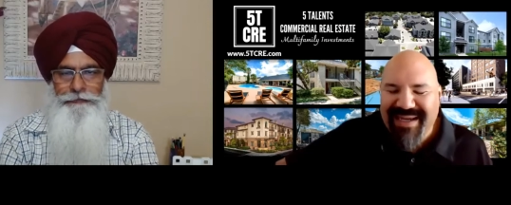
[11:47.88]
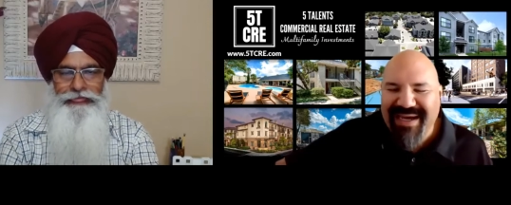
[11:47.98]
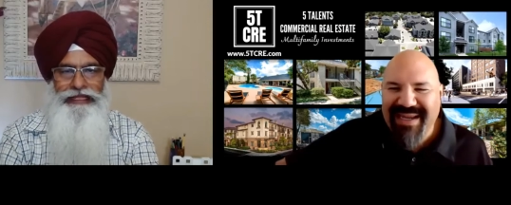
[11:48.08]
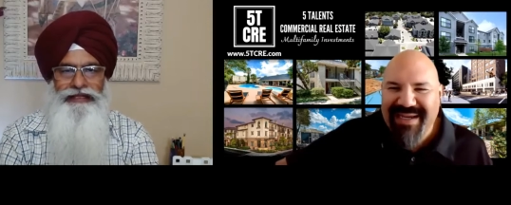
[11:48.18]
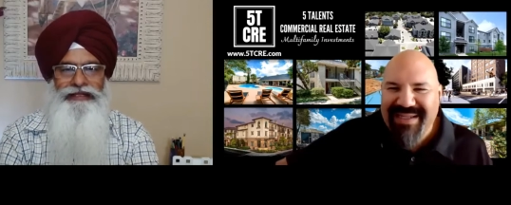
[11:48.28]

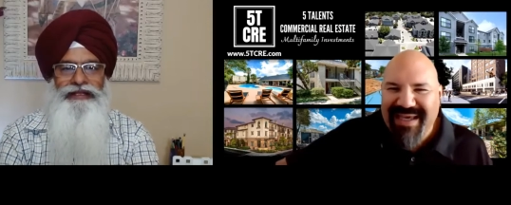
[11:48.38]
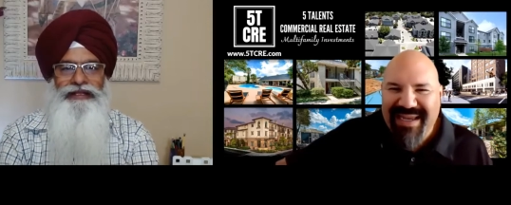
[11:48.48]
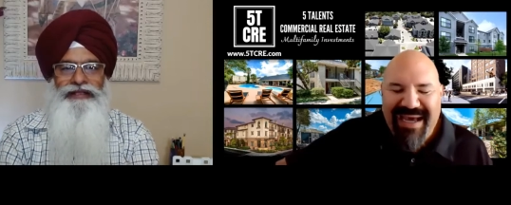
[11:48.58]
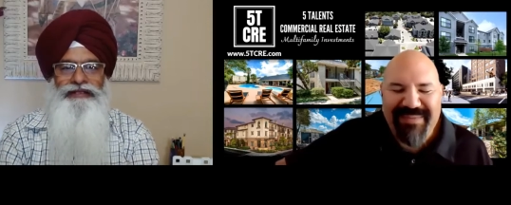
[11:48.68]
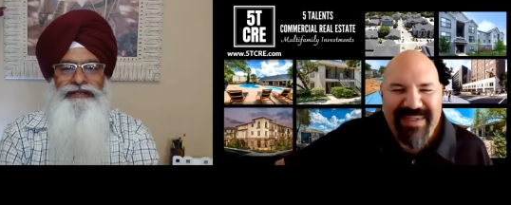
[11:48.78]
Speaker 1: How, how did
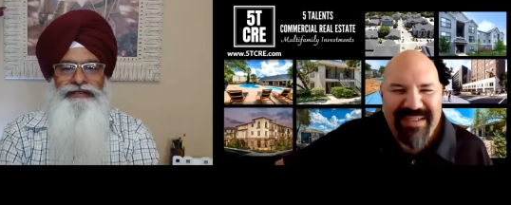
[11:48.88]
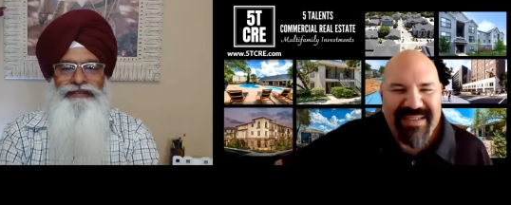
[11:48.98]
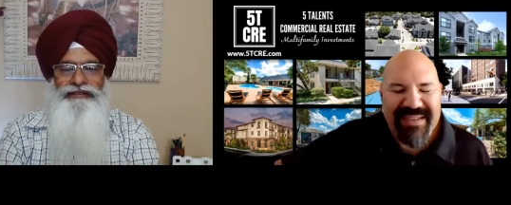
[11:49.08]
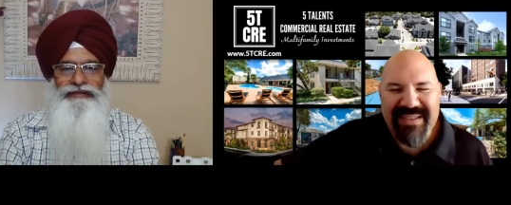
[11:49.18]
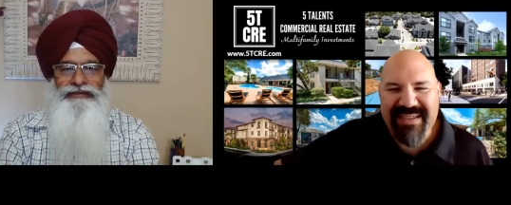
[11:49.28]
that happen?
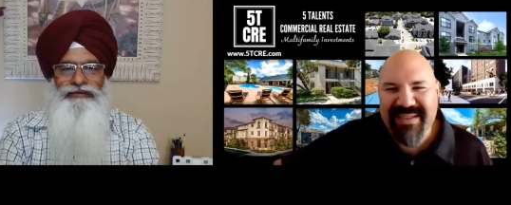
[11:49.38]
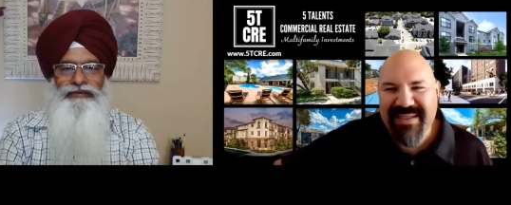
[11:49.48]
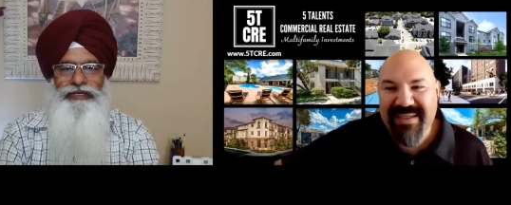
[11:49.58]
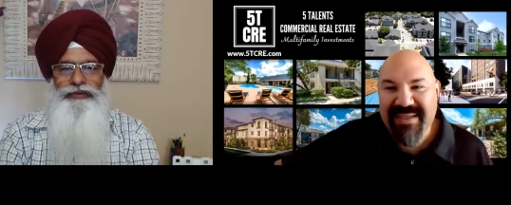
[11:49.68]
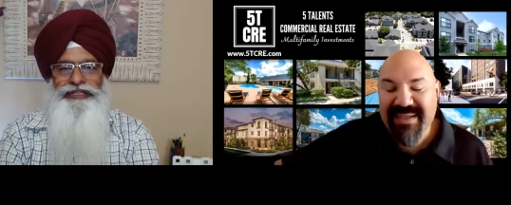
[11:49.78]

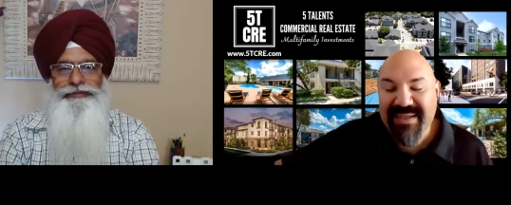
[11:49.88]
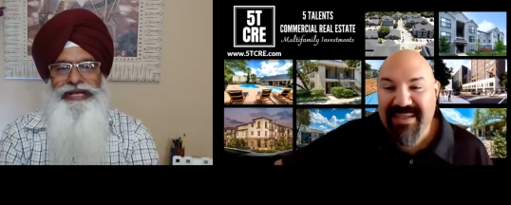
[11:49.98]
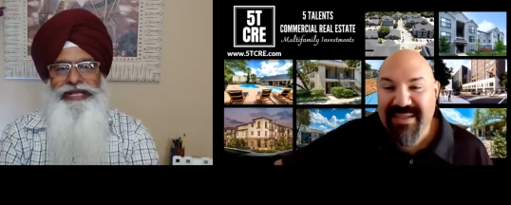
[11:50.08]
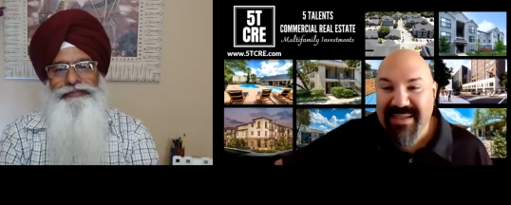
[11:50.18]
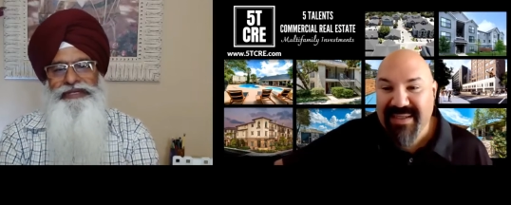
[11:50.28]
Speaker 2: Well, with
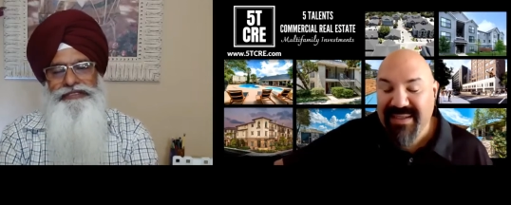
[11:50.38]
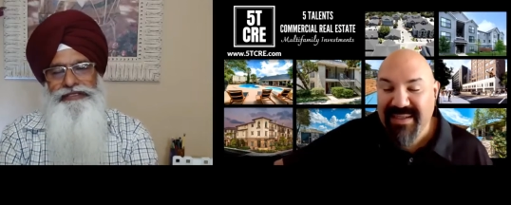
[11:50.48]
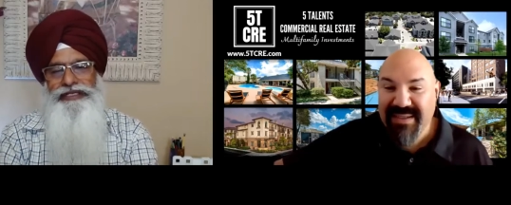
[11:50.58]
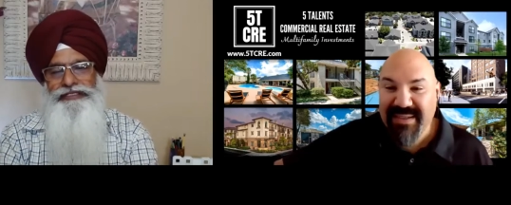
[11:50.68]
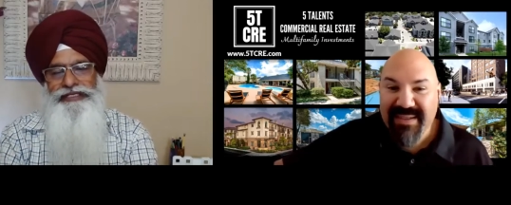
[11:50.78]
my
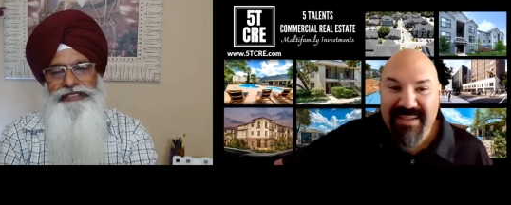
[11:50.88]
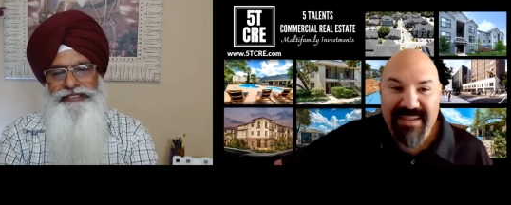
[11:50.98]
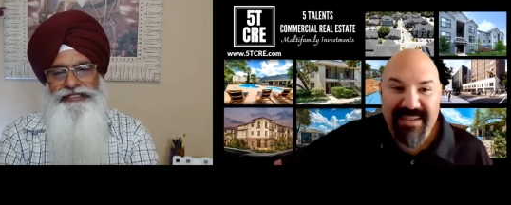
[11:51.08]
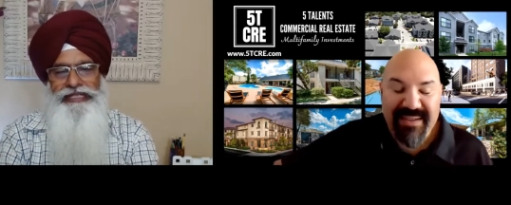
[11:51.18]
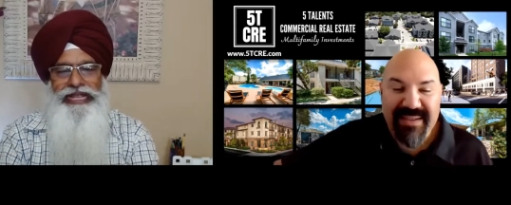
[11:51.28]

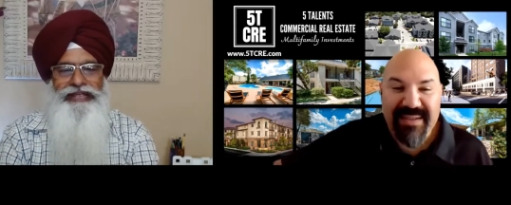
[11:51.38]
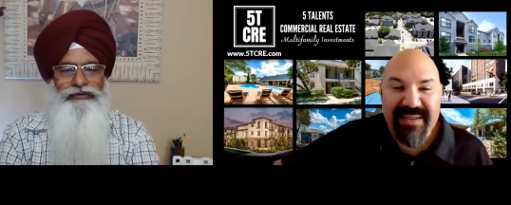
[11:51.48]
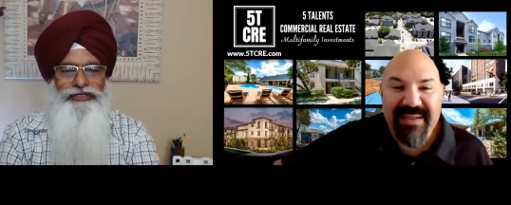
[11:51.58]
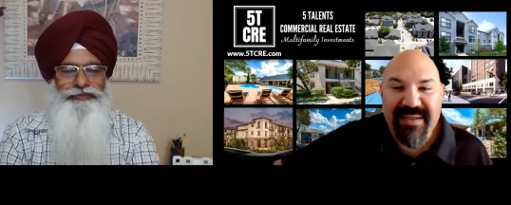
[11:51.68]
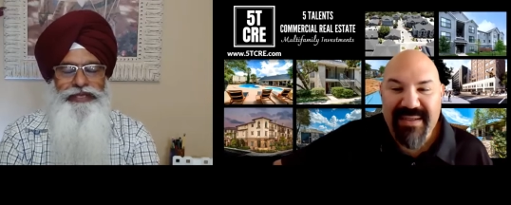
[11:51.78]
businesses, I
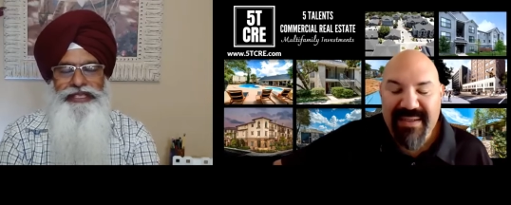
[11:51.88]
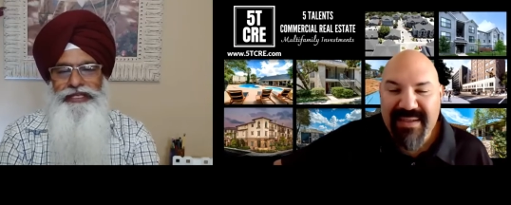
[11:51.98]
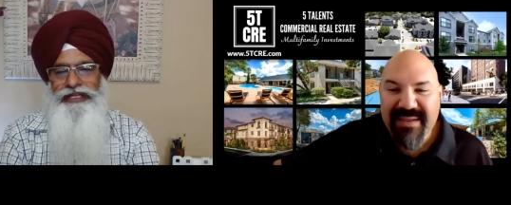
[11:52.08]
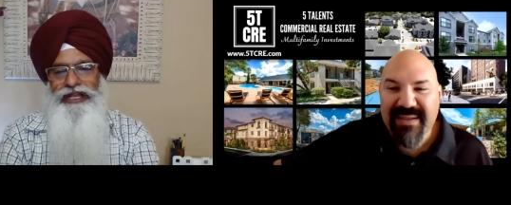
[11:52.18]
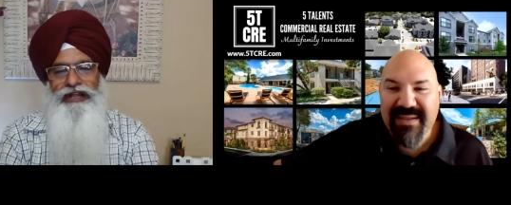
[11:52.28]
was paying
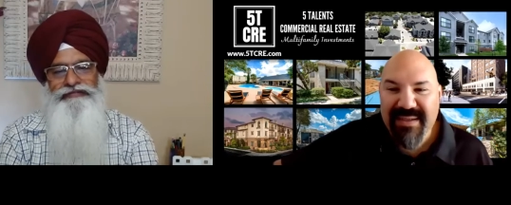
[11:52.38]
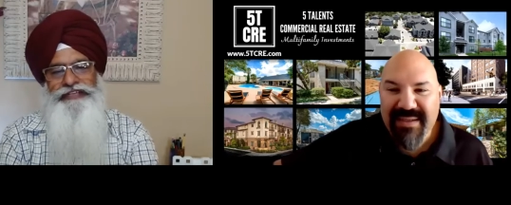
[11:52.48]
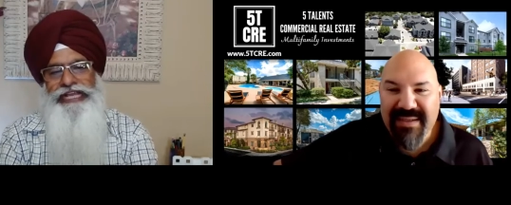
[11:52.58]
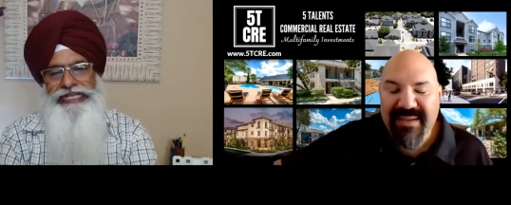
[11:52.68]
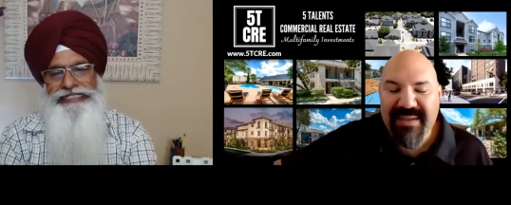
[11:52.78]
a lot of
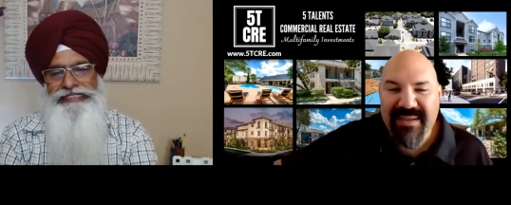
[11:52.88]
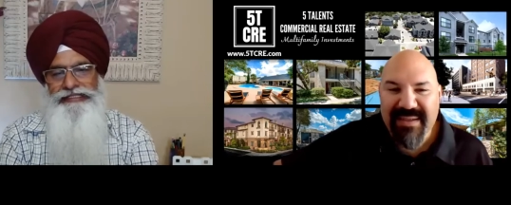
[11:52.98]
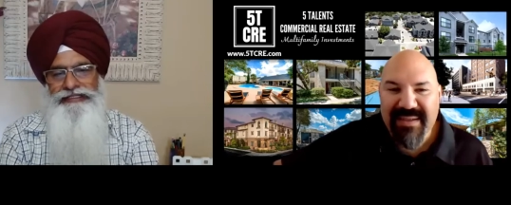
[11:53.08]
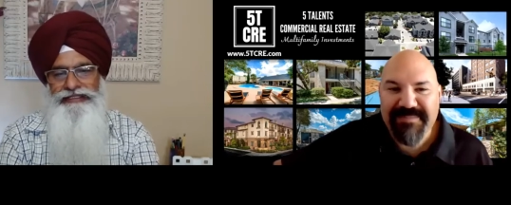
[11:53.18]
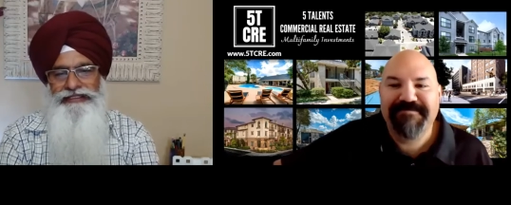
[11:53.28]
tax,
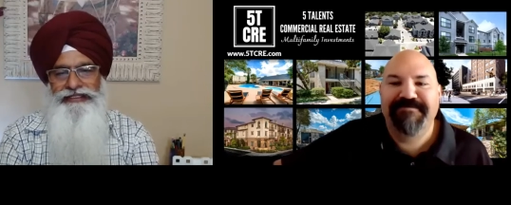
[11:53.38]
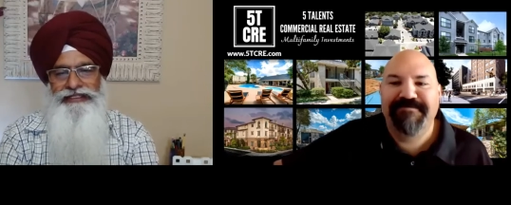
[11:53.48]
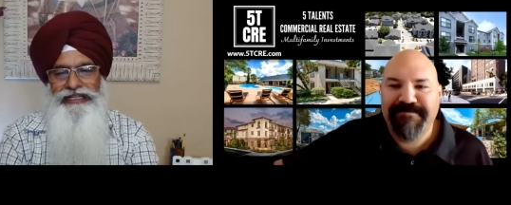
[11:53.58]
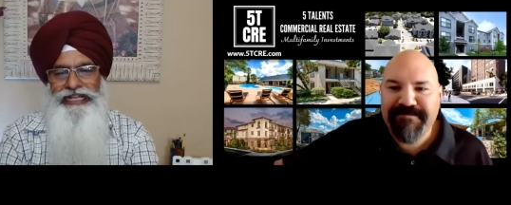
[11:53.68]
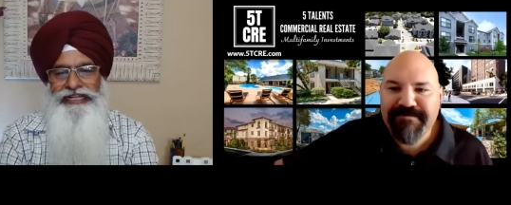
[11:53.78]

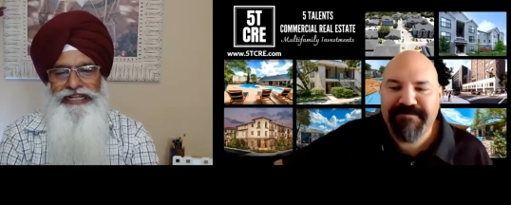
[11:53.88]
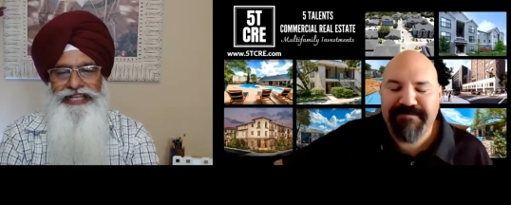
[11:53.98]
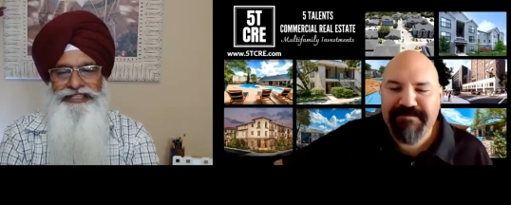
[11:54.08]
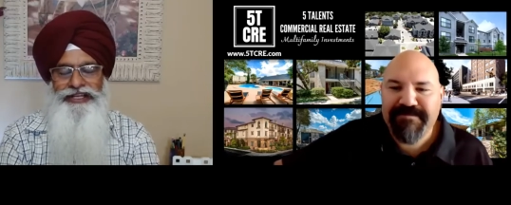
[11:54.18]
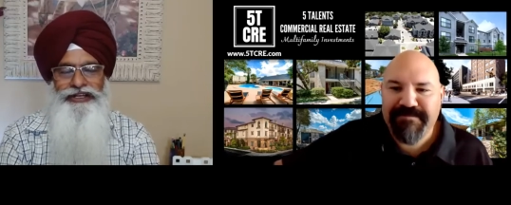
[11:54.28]
mm. and
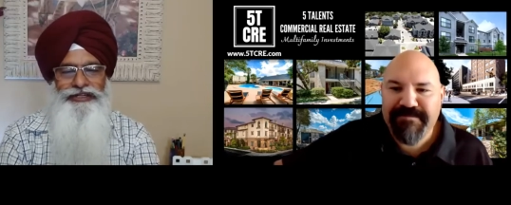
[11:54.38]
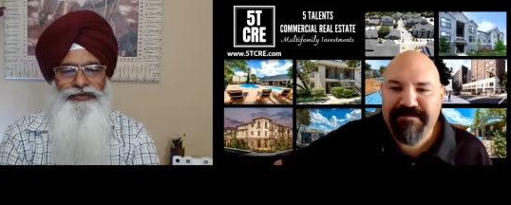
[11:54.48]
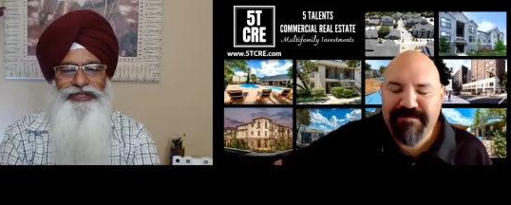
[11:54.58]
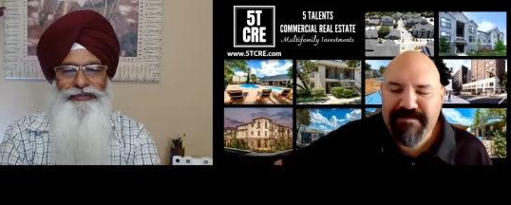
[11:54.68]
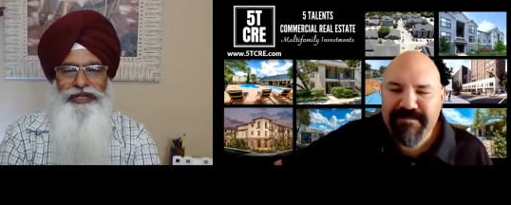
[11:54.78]
I thought
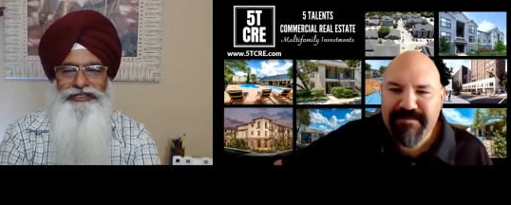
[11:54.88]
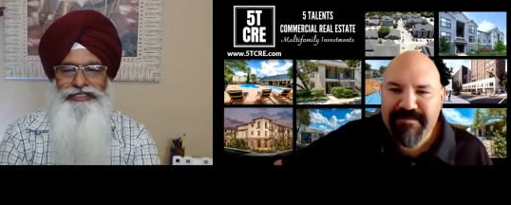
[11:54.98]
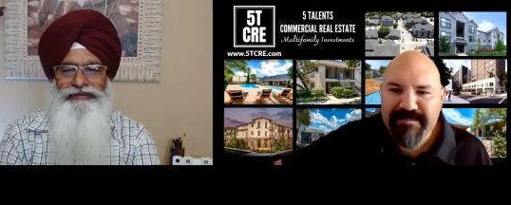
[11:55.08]
we bought some